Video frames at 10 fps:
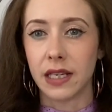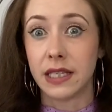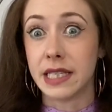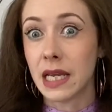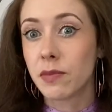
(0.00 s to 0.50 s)

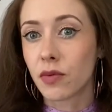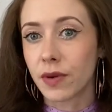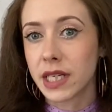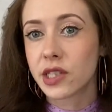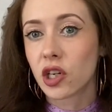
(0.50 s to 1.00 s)
deep
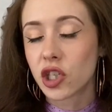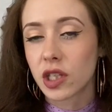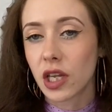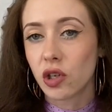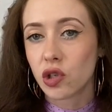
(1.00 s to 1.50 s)
research
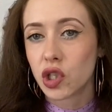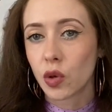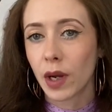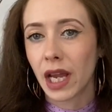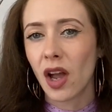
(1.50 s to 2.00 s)
that you're
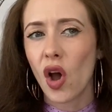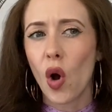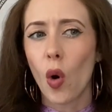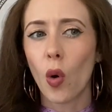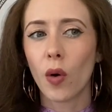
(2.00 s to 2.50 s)
doing,
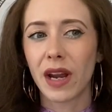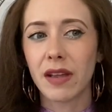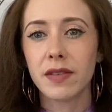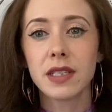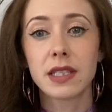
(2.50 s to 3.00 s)
or
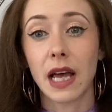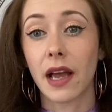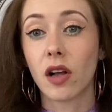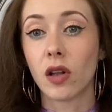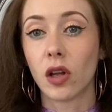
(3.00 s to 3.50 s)
even
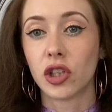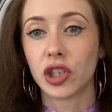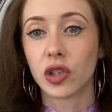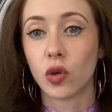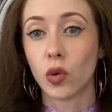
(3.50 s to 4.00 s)

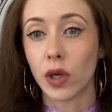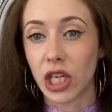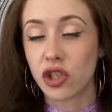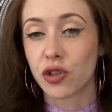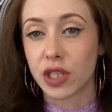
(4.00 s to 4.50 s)
psychological
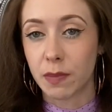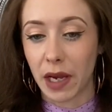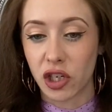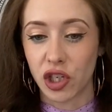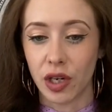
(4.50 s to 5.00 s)

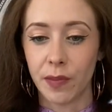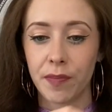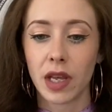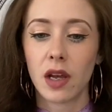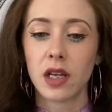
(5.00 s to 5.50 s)

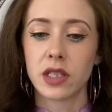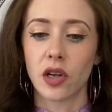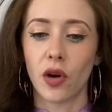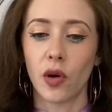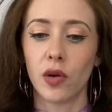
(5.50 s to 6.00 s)
introspection.
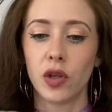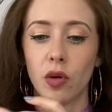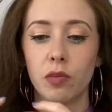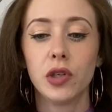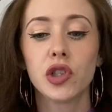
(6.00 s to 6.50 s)
So
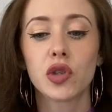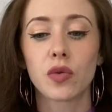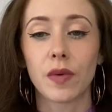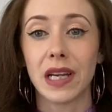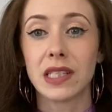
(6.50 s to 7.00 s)
your mutual
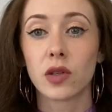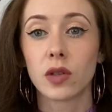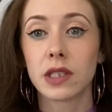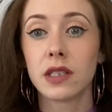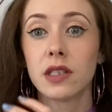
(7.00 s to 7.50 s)

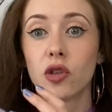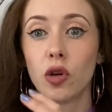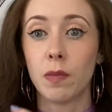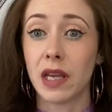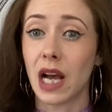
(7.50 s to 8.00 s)
resources
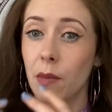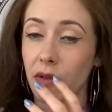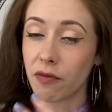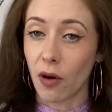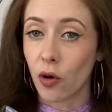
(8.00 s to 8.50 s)
could become
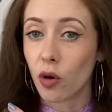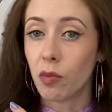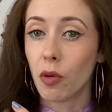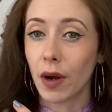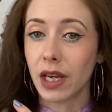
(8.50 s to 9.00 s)
the focal
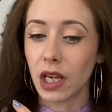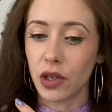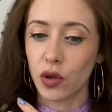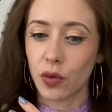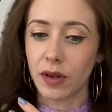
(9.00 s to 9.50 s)
point
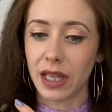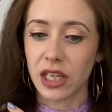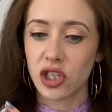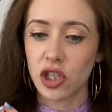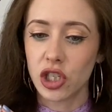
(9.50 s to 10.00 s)
in your
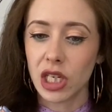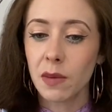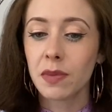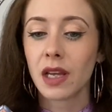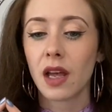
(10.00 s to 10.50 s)

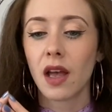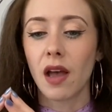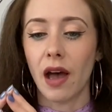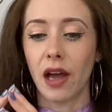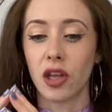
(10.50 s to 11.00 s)
relationship.
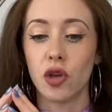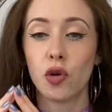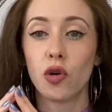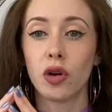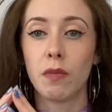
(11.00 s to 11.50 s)
You
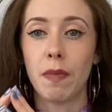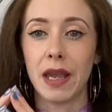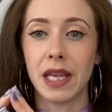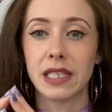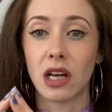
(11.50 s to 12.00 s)
could
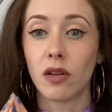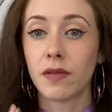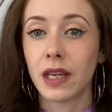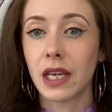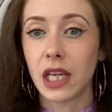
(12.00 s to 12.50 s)
be
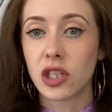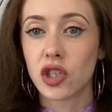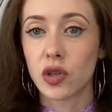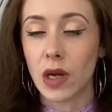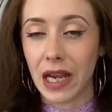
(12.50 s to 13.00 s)
delving
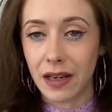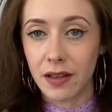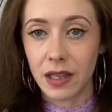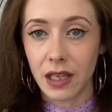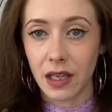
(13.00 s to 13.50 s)
into
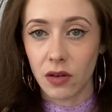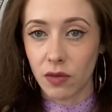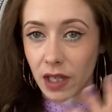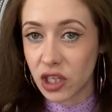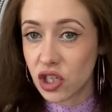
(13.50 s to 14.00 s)
anything in
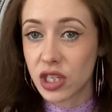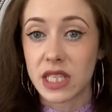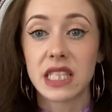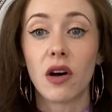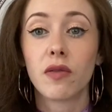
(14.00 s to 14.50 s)
relation to
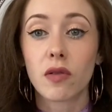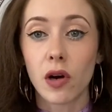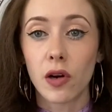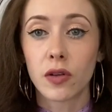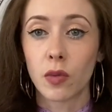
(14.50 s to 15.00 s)

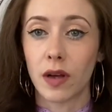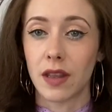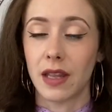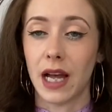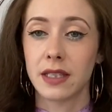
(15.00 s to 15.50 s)
self-growth,
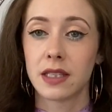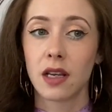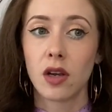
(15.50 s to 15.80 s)
whether that's